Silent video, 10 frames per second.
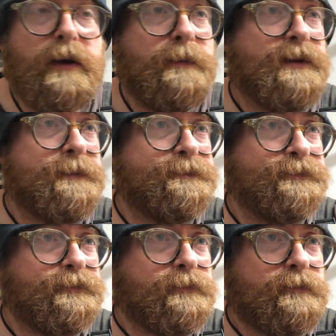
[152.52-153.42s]
pipes.
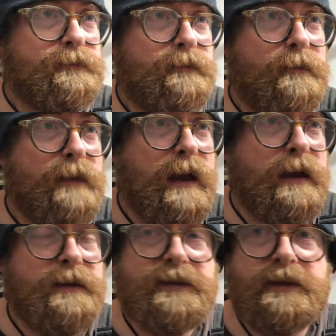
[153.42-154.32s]

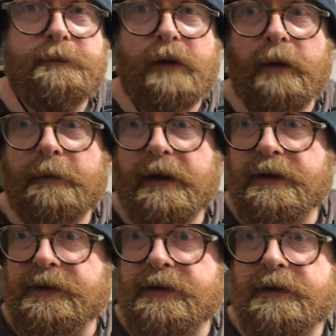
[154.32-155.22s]
Some pipe
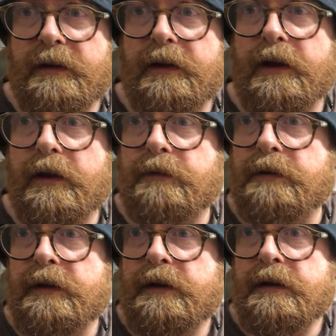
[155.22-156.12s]
makers I know
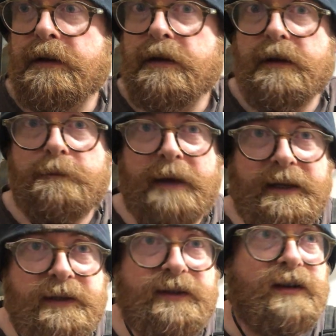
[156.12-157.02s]

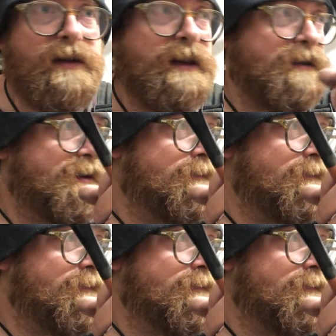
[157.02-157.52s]
make designs